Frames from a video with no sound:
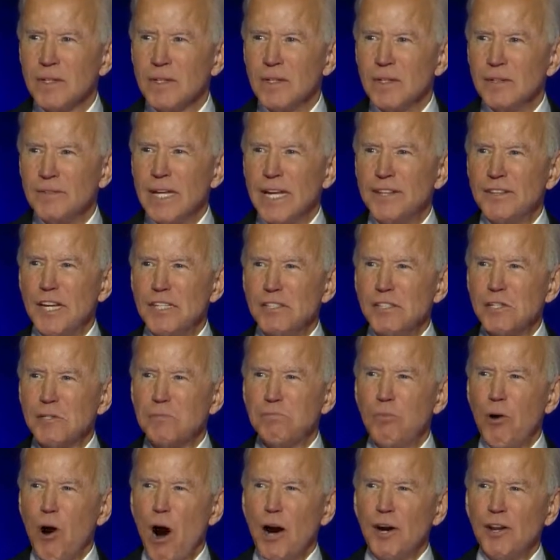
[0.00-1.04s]
that this is
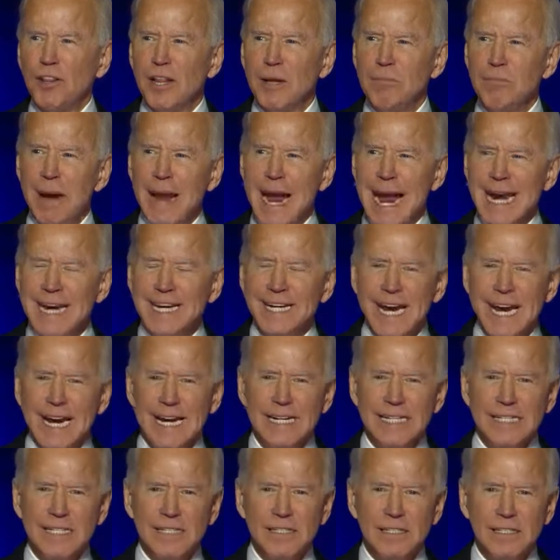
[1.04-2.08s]
part of the
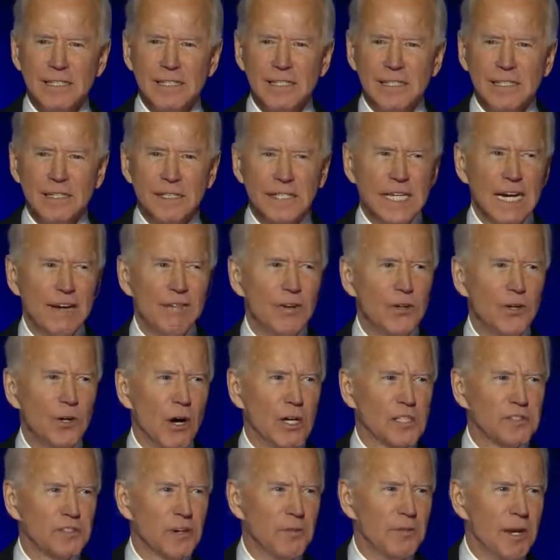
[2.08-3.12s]
mandate given to
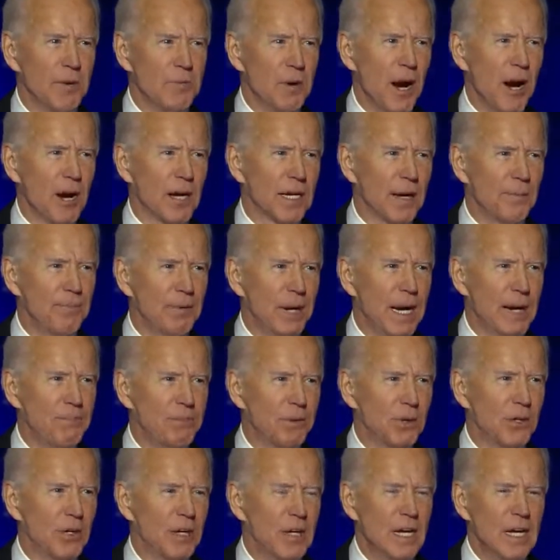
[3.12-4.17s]
us from the American
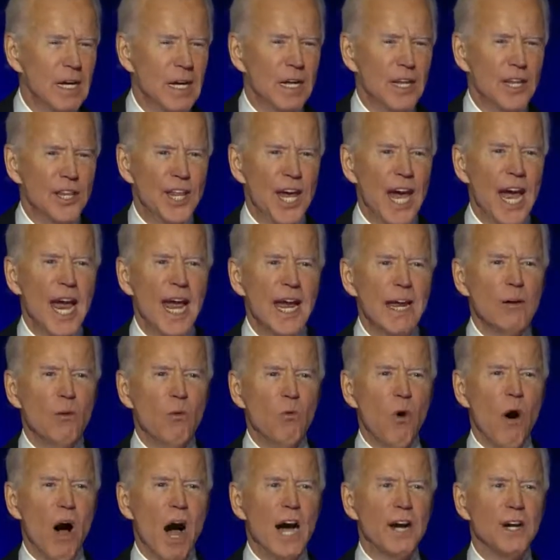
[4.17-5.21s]
people. They
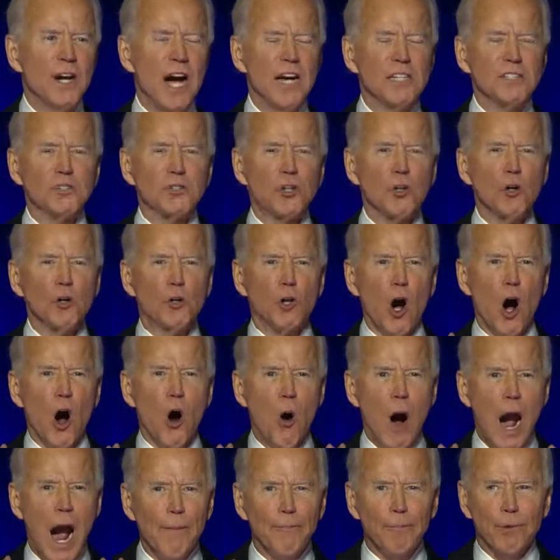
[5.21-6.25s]
want us to
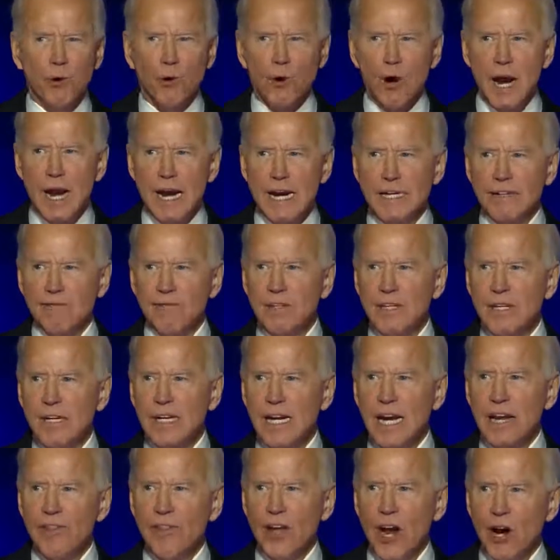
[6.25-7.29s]
cooperate
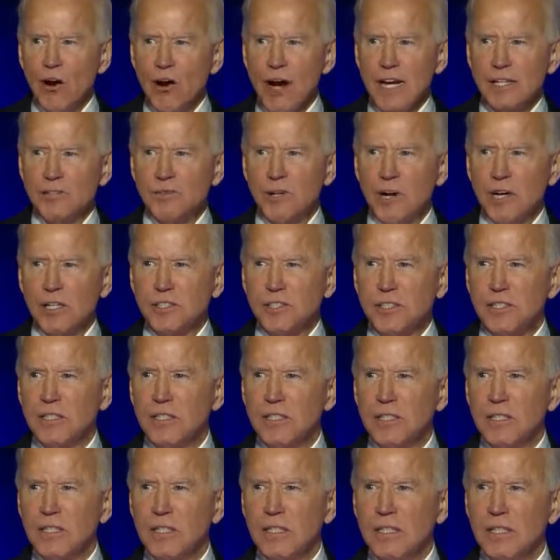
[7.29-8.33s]
in their interest.
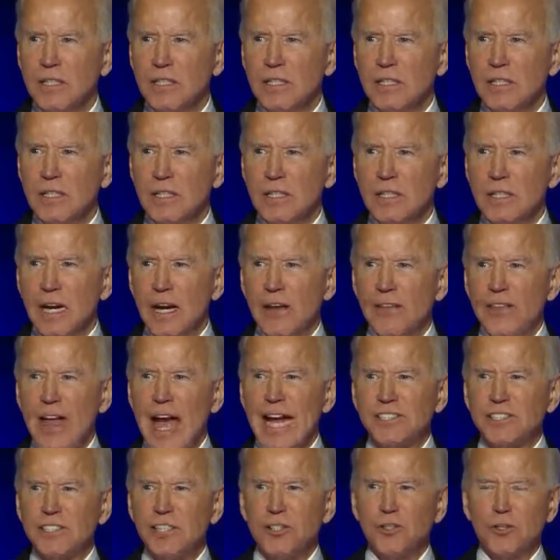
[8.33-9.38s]
And
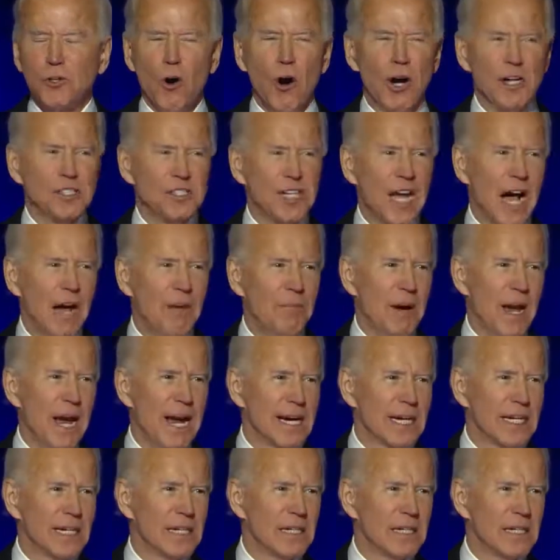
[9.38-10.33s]
that's the choice I'll make.